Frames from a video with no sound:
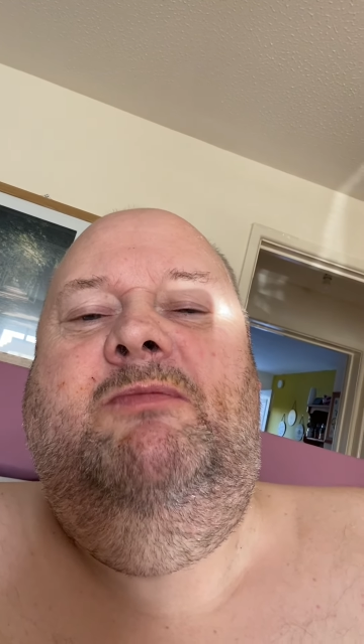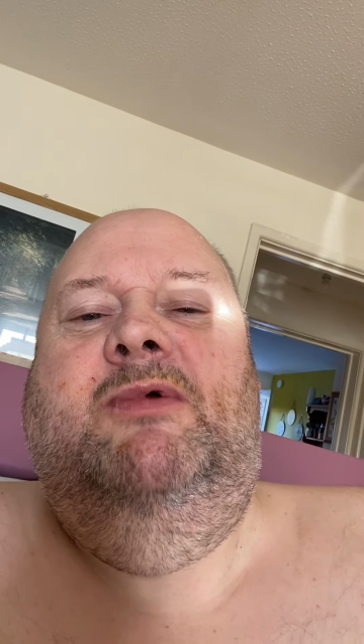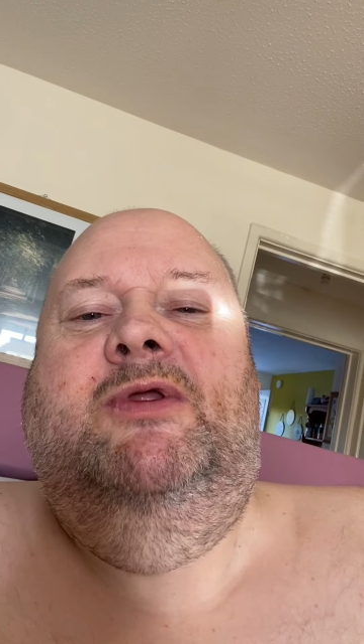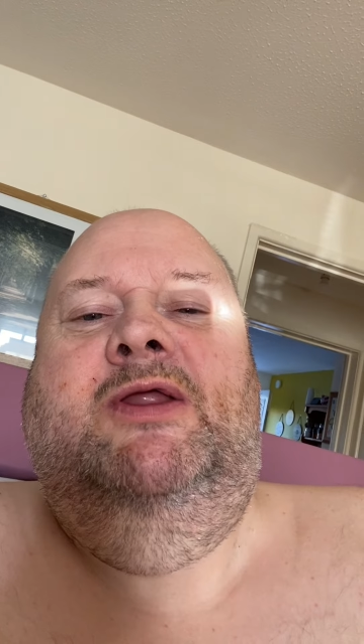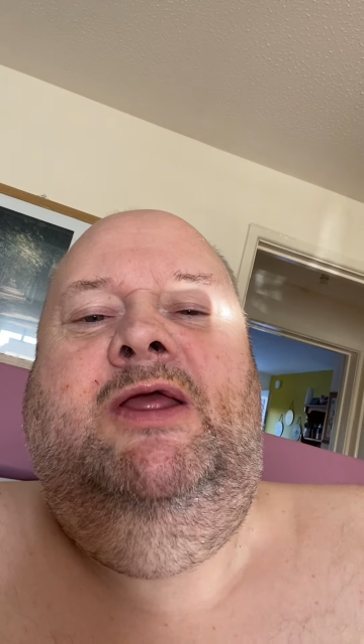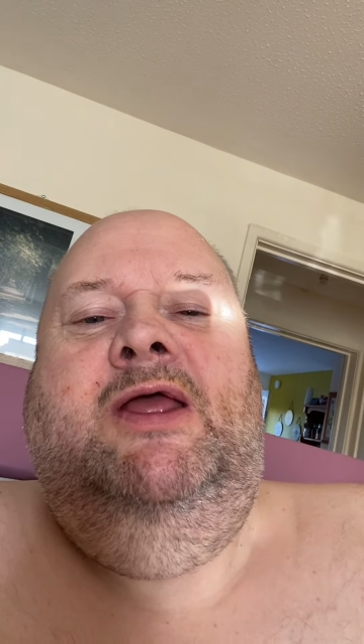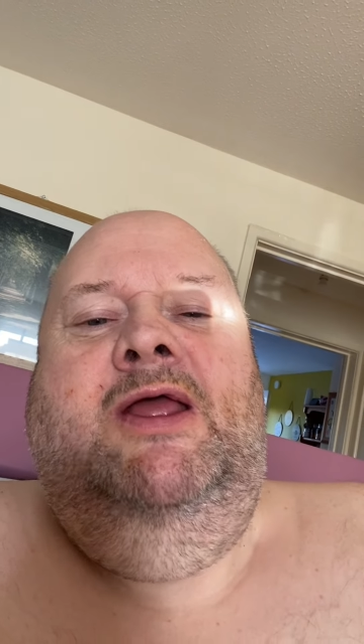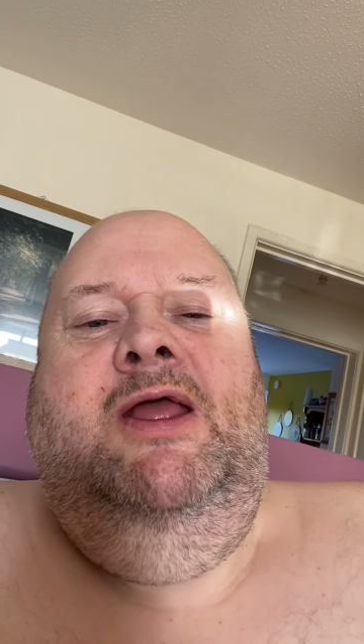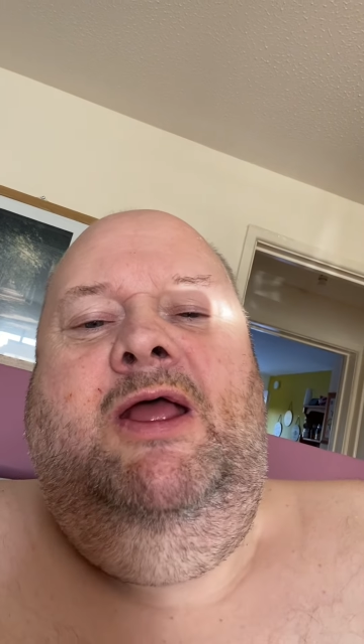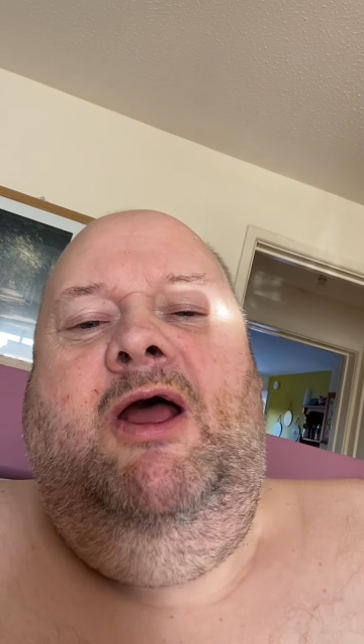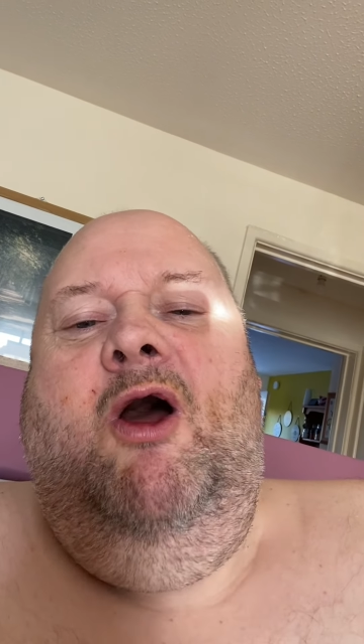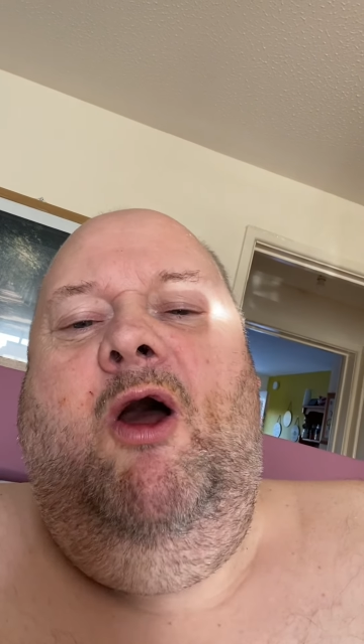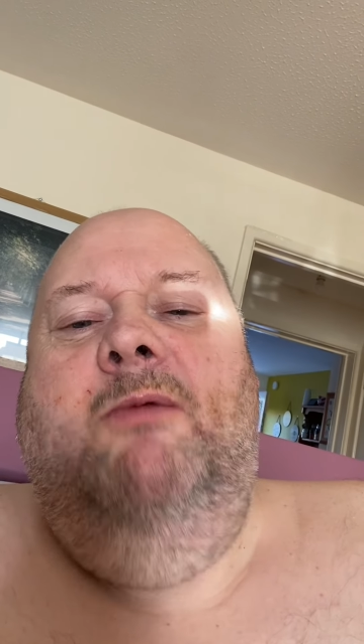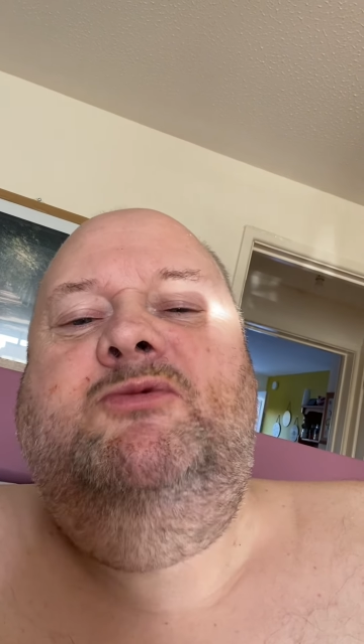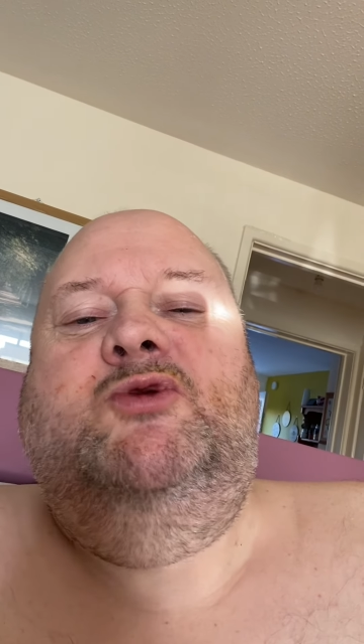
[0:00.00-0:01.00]
But
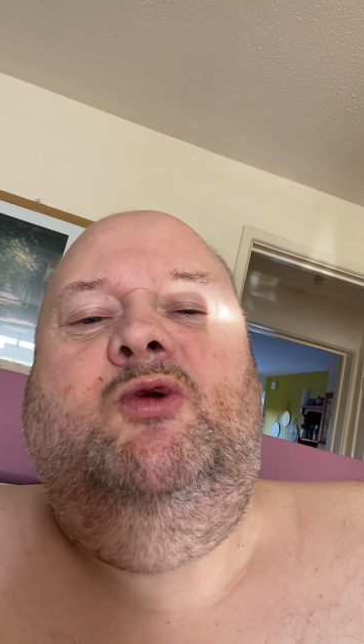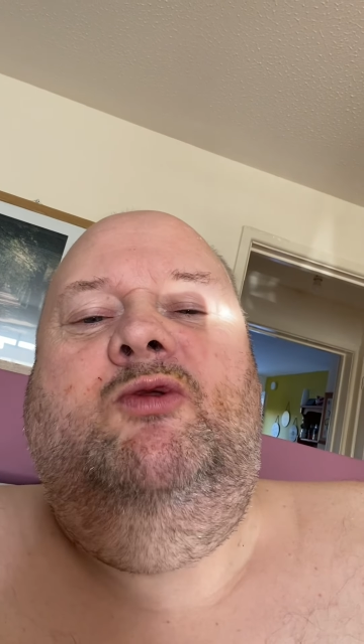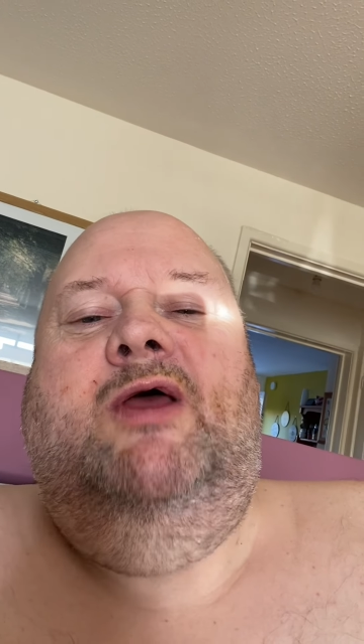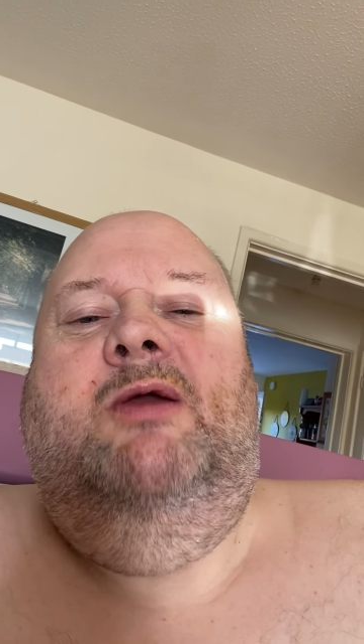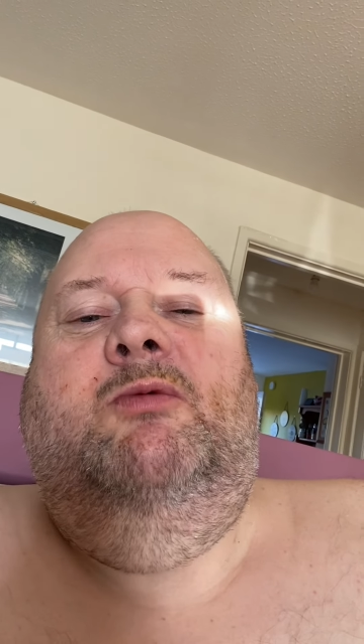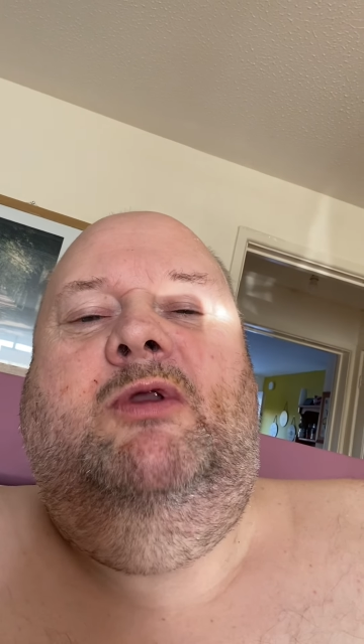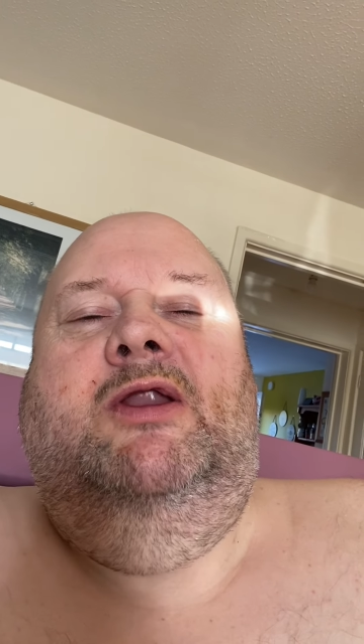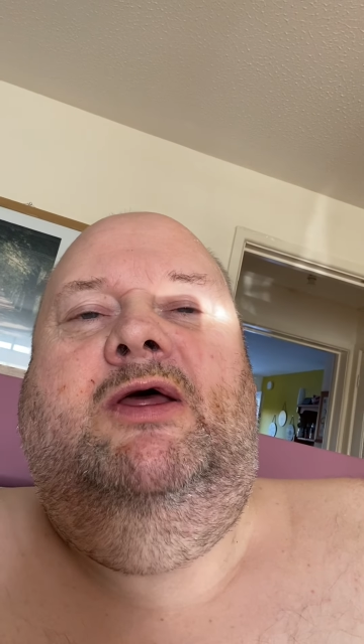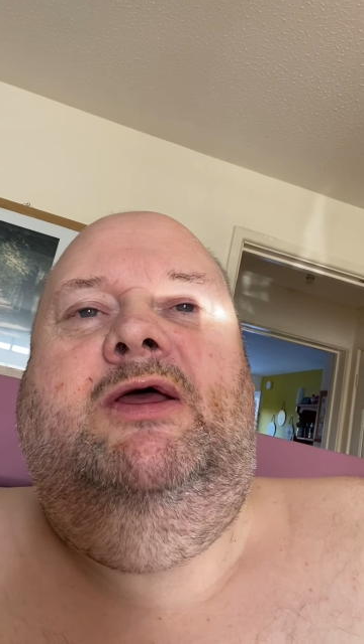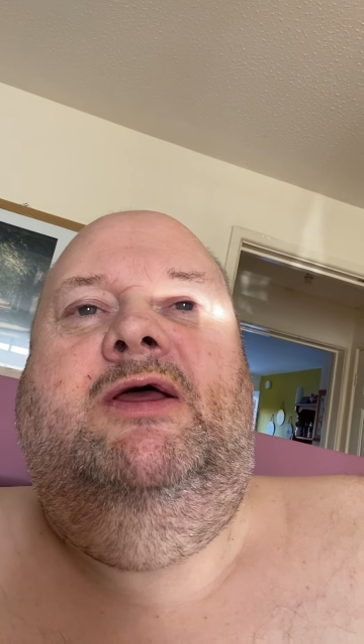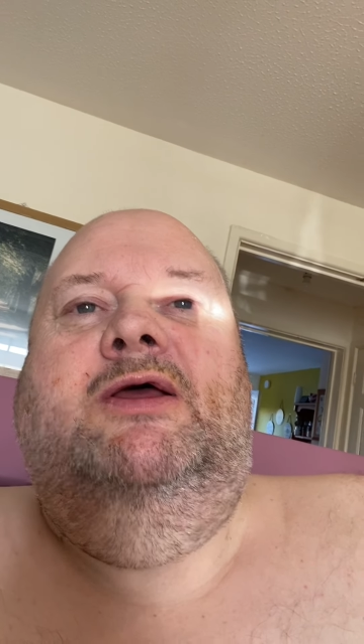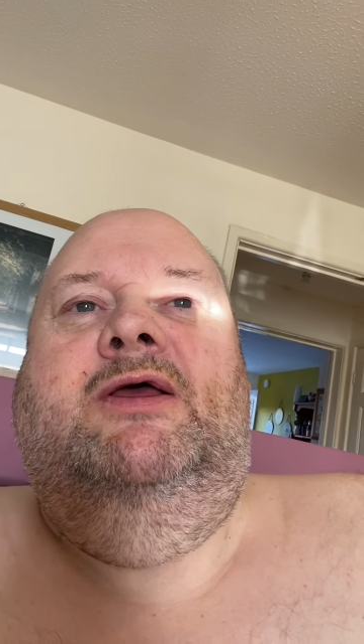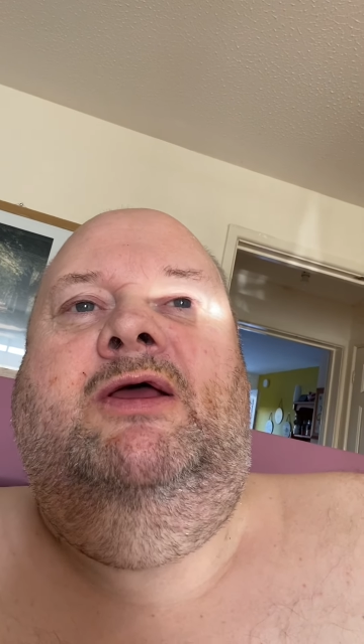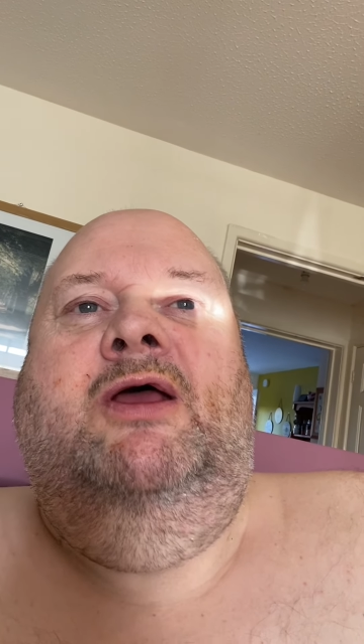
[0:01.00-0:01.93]
I'm sure they will uh,